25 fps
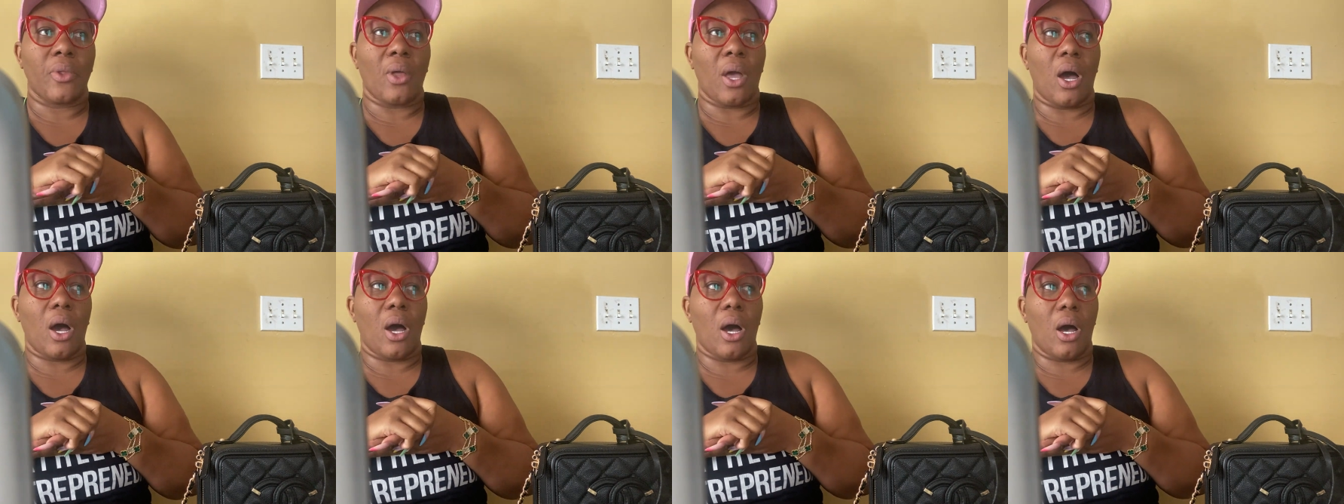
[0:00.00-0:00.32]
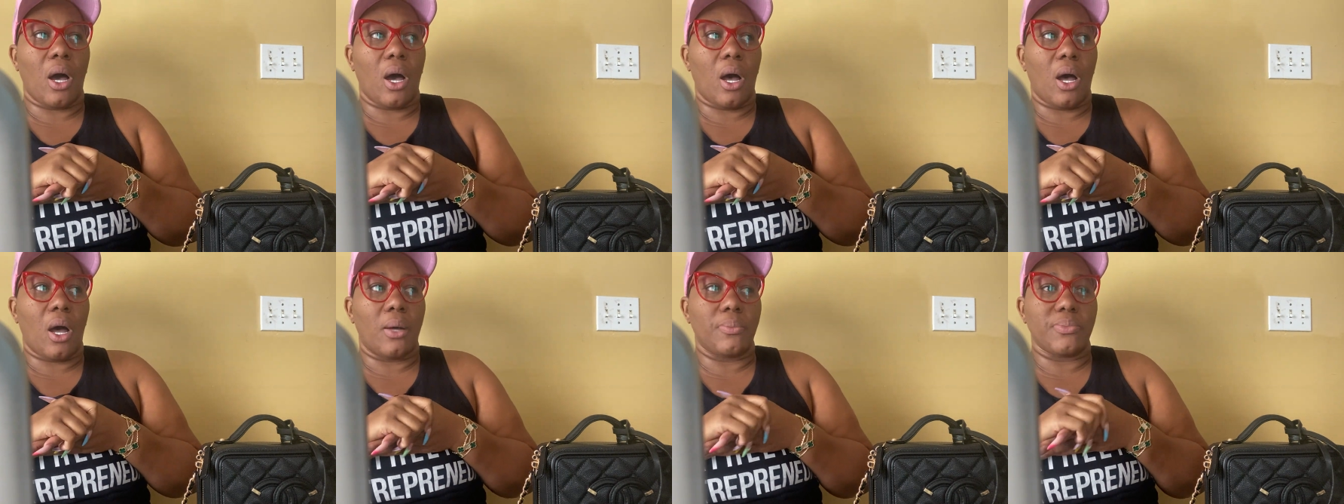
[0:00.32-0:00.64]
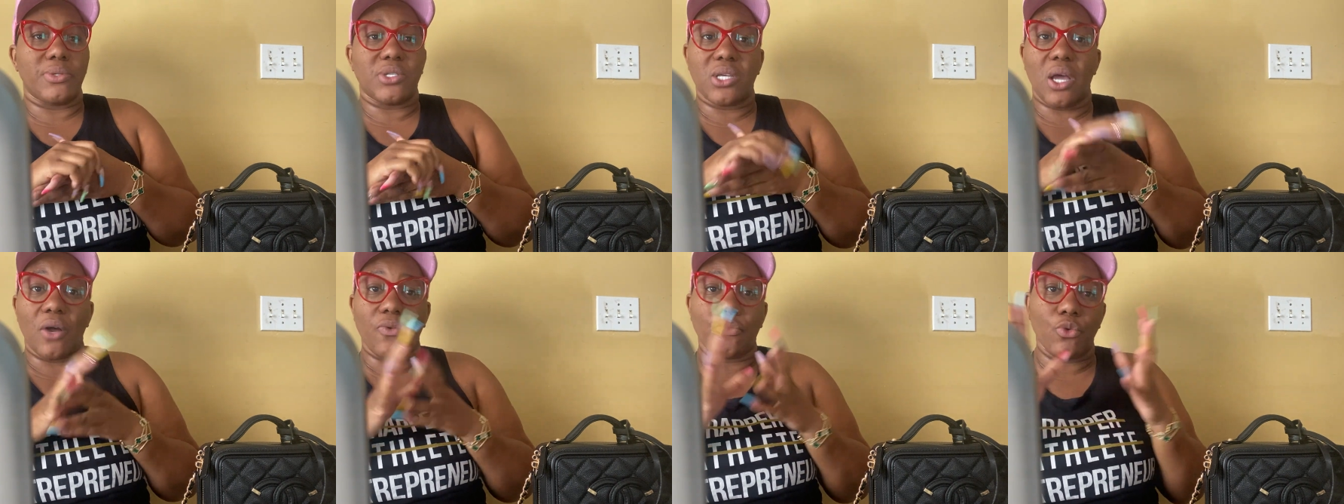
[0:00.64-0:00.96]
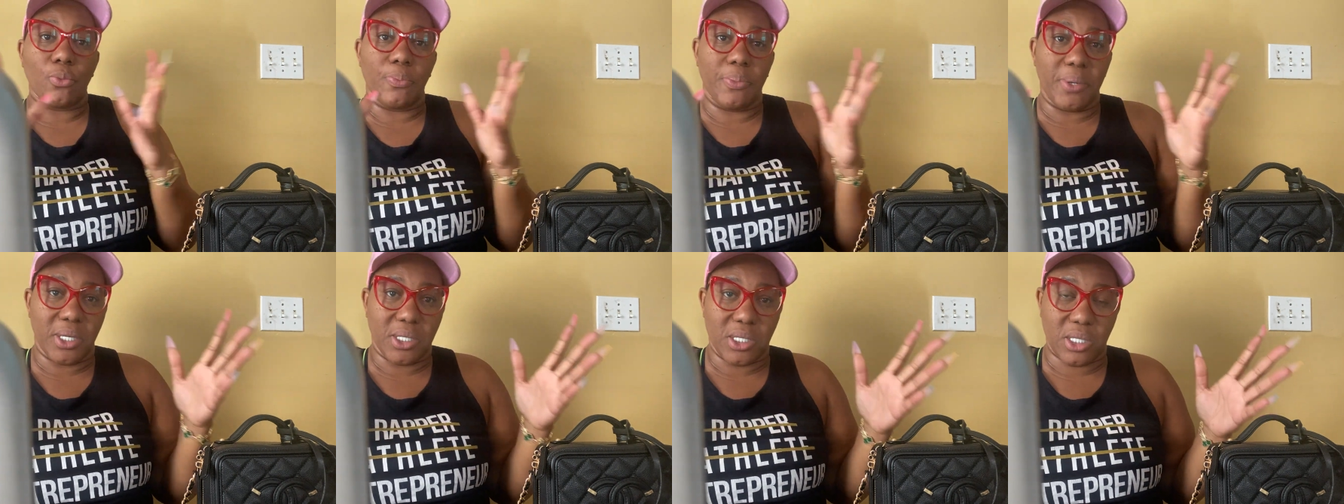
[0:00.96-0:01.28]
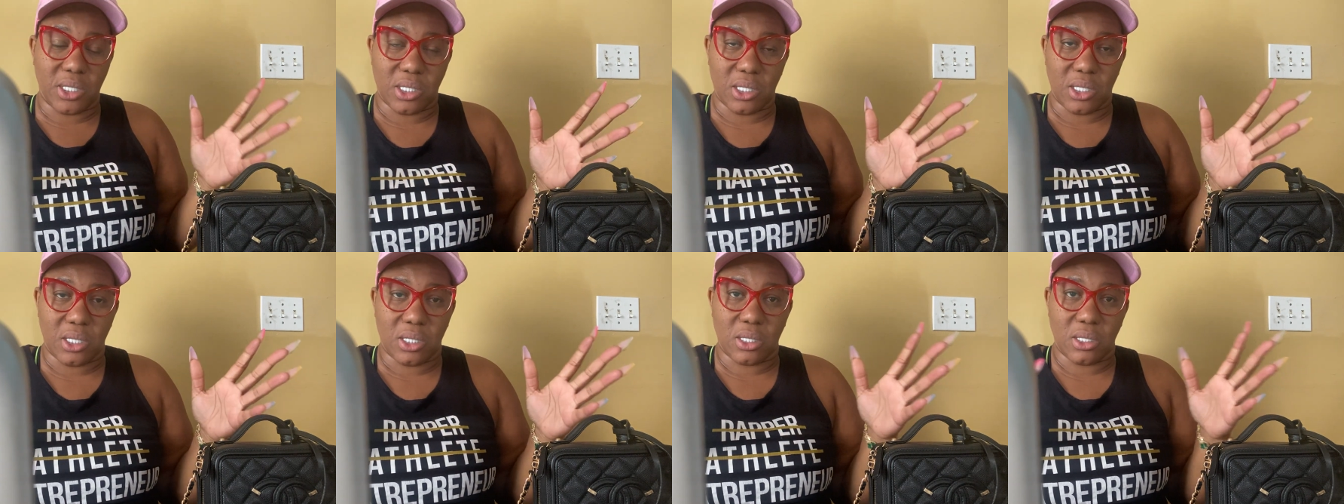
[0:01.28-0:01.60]
um, several
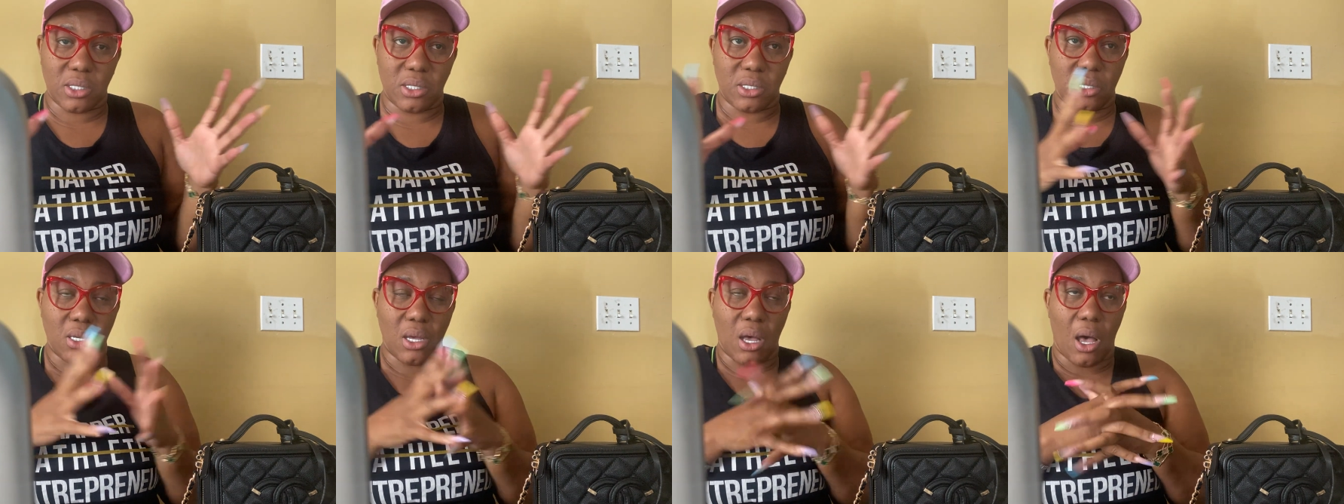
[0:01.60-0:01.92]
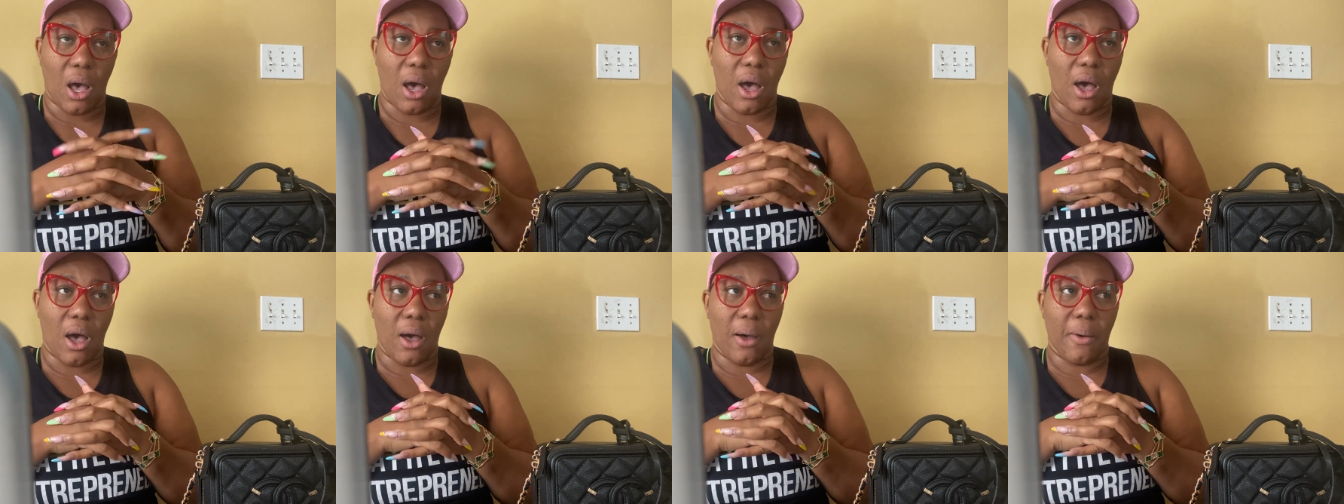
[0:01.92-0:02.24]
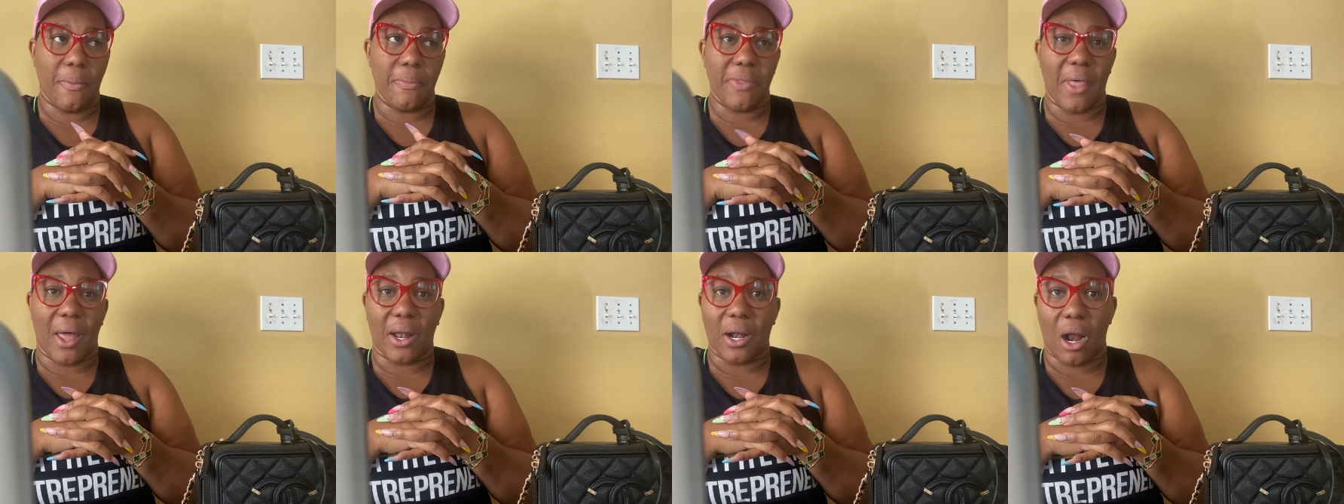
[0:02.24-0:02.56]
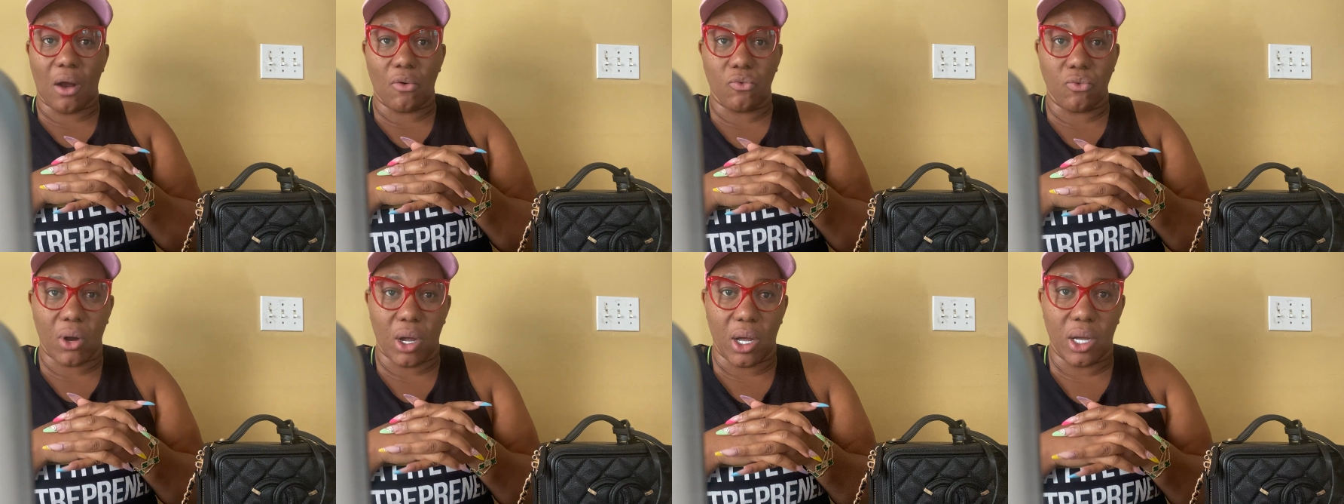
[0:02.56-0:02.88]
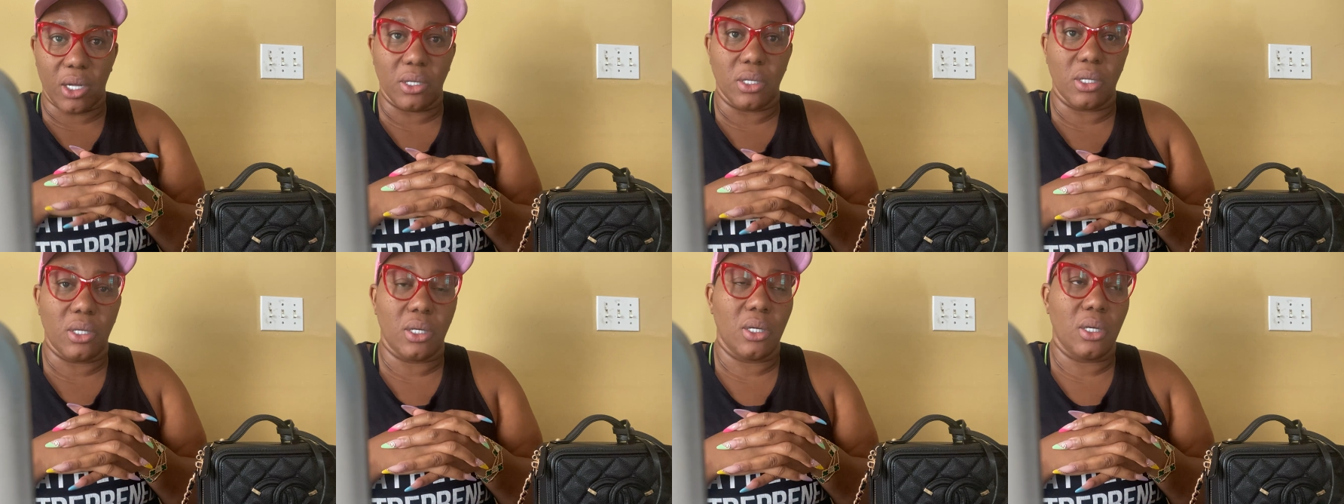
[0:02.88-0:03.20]
businesses um, that I
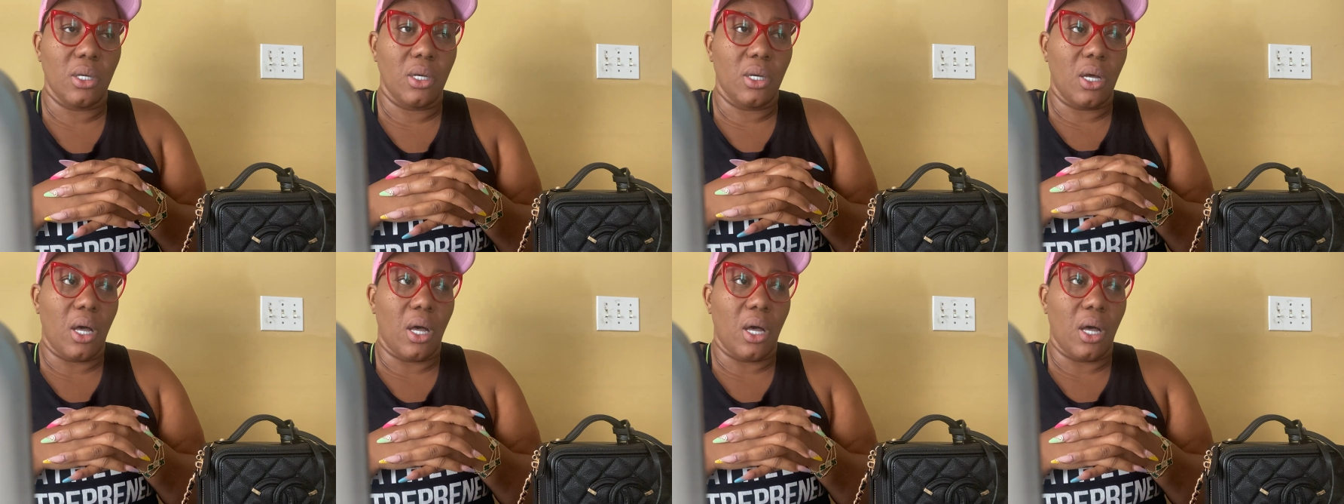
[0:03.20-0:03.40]
run